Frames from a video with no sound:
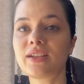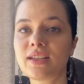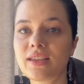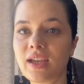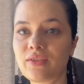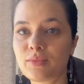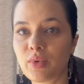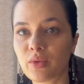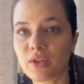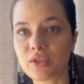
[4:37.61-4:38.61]
and they have it
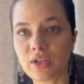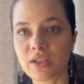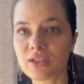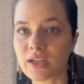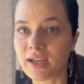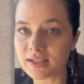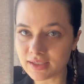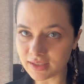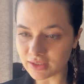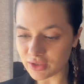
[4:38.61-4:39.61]
both in Turkish and in
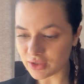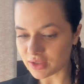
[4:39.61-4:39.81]
English,